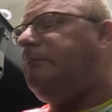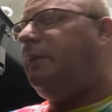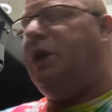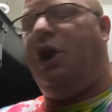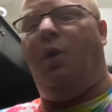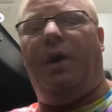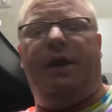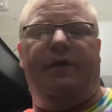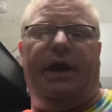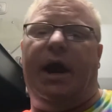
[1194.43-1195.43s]

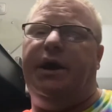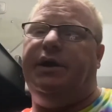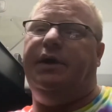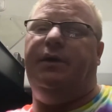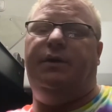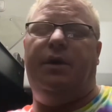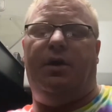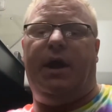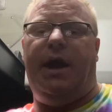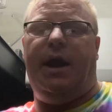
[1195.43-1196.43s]
whatever you got to do,
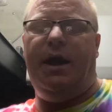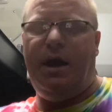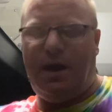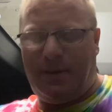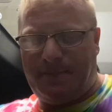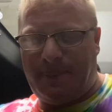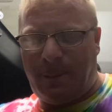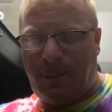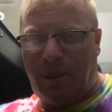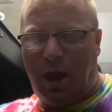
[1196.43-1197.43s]
okay?
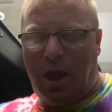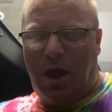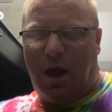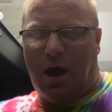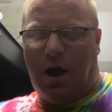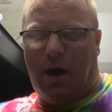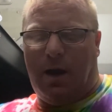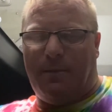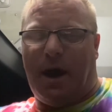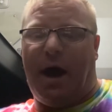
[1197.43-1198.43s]

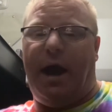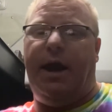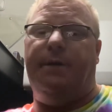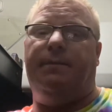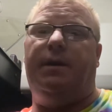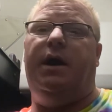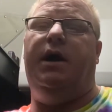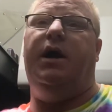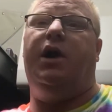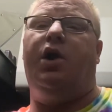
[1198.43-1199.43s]
I am
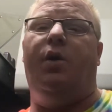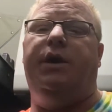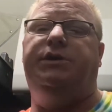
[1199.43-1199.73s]
going